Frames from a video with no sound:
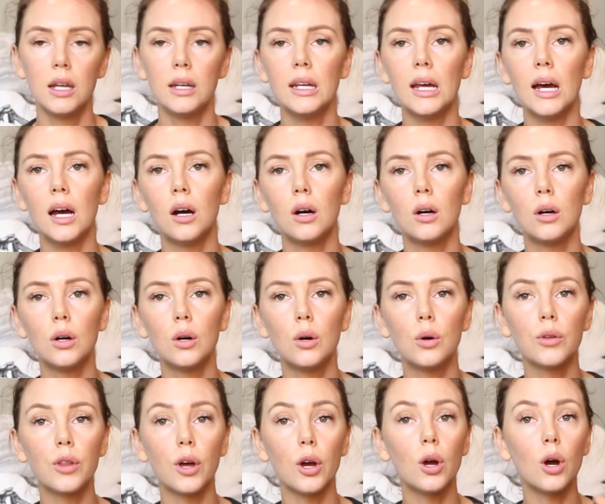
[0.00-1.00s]
Now,
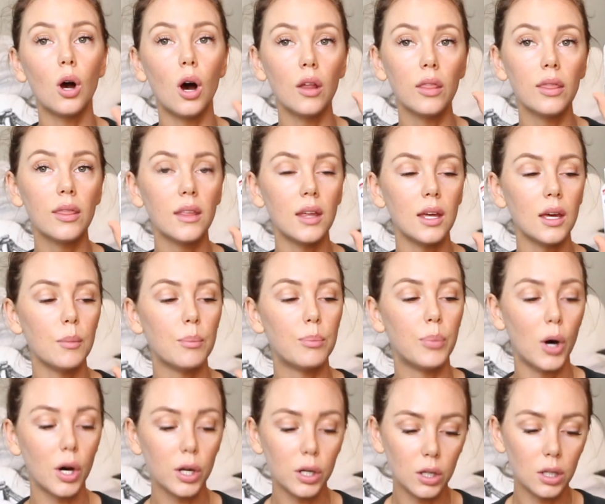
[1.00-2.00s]
although on the
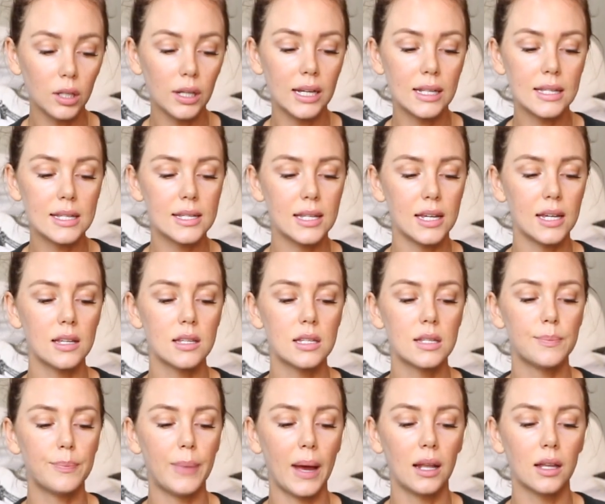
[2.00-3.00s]
bottle it
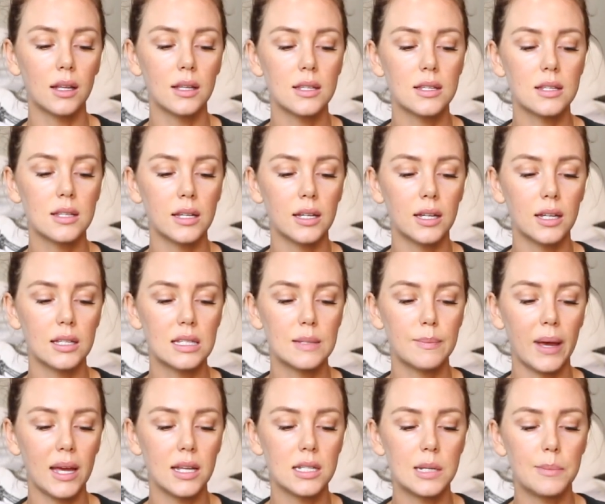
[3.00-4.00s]
says balance, it's
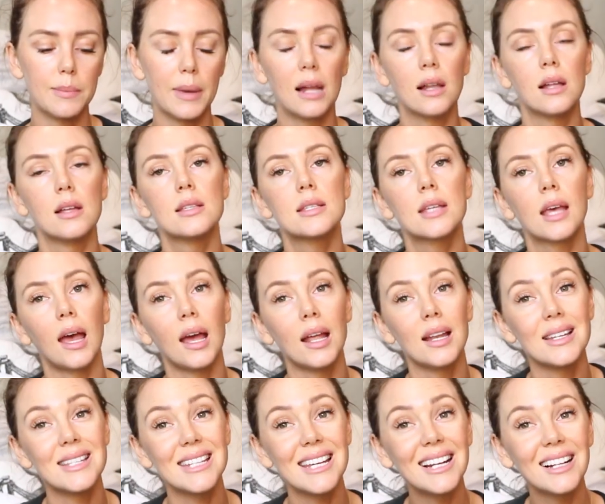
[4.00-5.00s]
made to balance
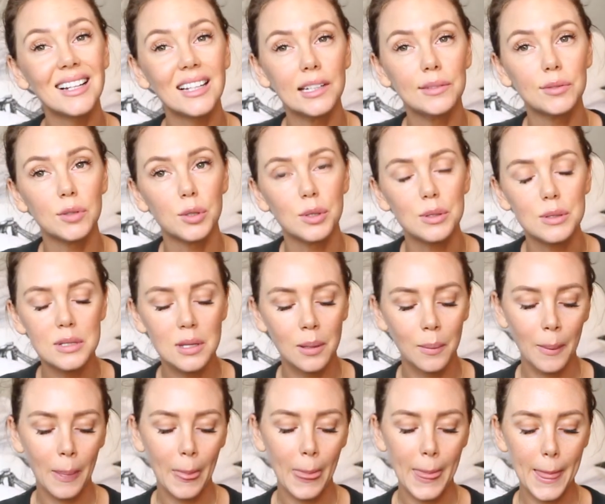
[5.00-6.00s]
candida levels,
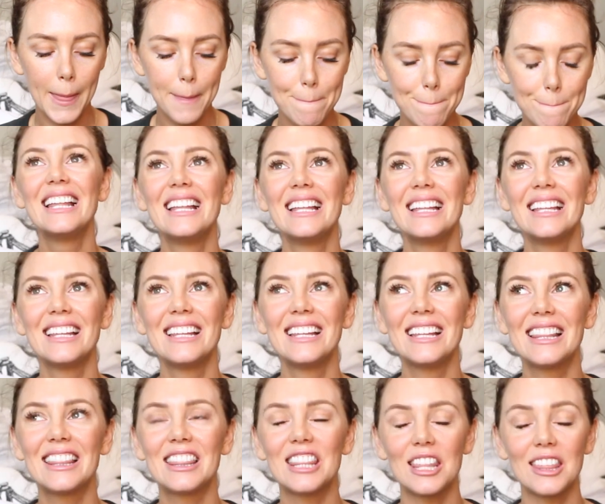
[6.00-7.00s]

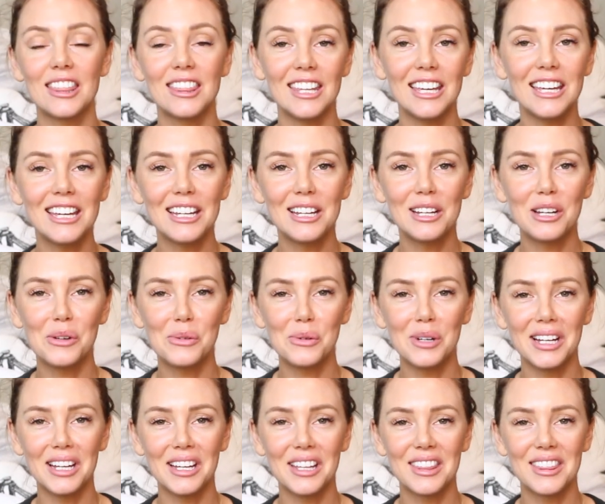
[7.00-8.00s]
the thing
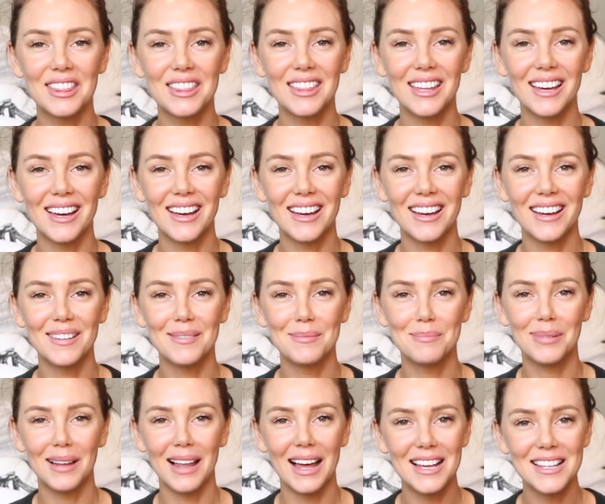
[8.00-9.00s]
with
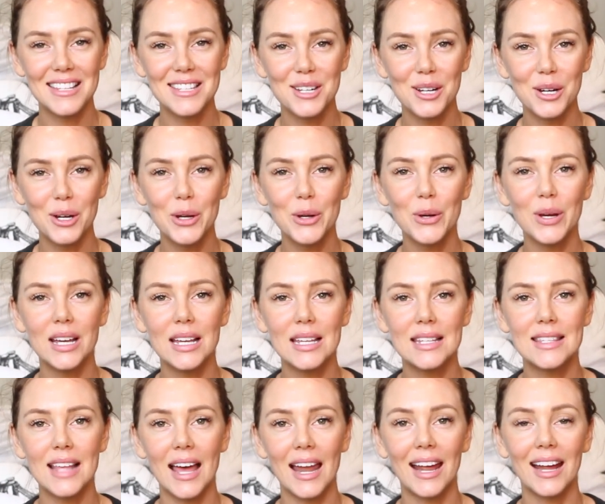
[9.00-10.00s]
blasto
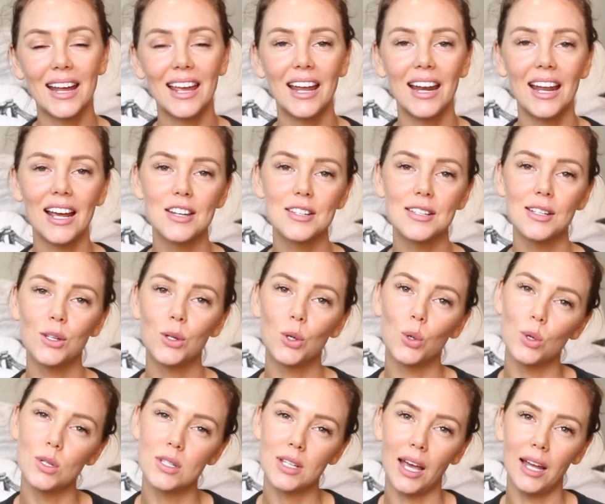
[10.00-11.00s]
is that it can actually
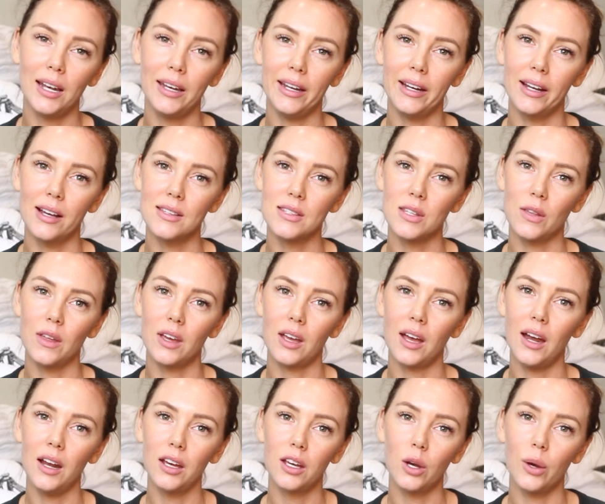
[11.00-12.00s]
cause candida, so they
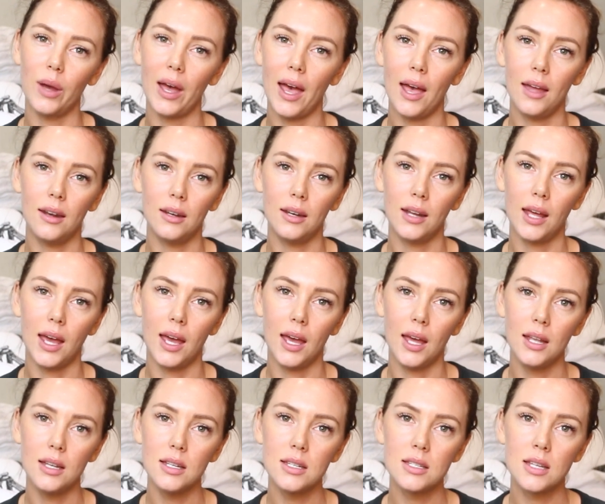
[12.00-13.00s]
kind of go hand in
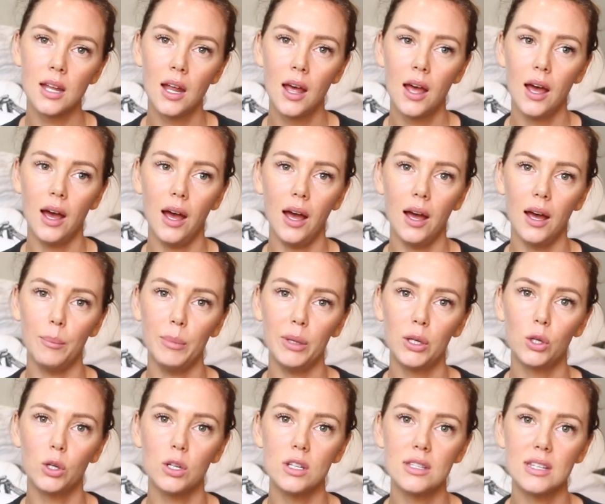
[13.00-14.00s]
hand
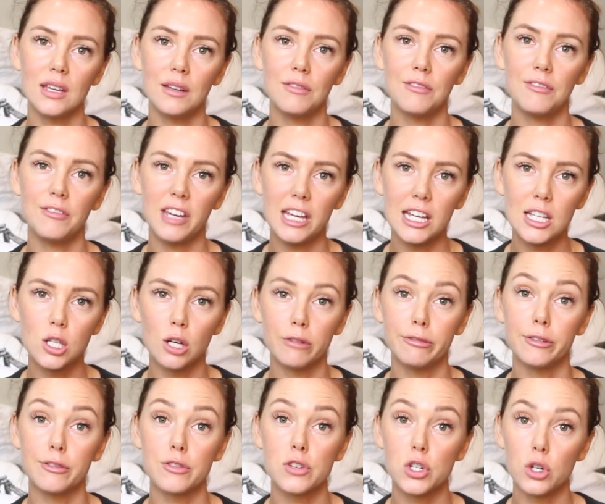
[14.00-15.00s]
because it feeds
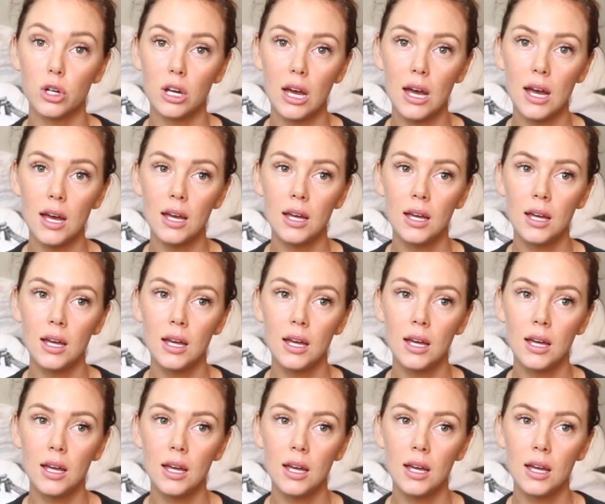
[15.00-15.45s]
off of sugar.